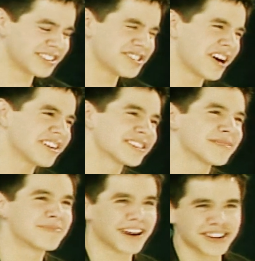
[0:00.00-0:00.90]
It's hard to
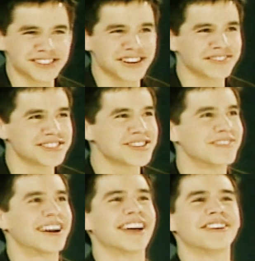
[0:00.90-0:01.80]
compare yourself to
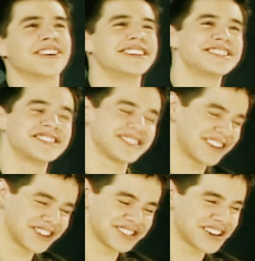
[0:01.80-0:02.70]
someone. I don't know. You just
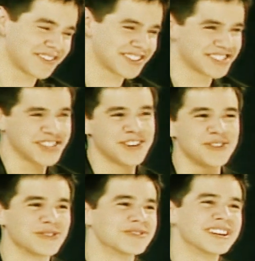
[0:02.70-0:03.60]
see yourself as
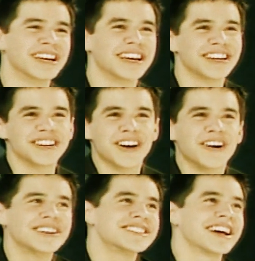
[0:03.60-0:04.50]
you. You
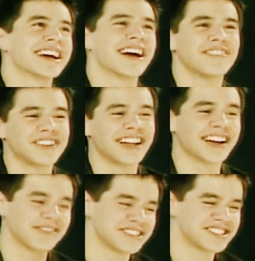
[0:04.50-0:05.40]
know, it's like I feel
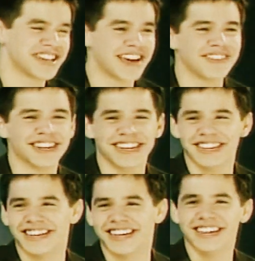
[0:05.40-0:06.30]
like I'm just David.
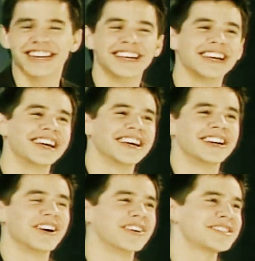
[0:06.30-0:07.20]
You
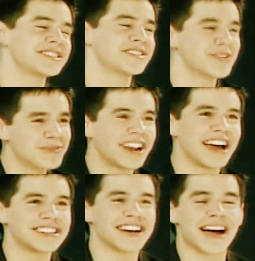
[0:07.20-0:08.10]
know, stupid
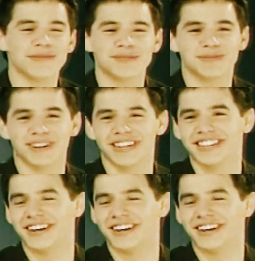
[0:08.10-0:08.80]
at times, but,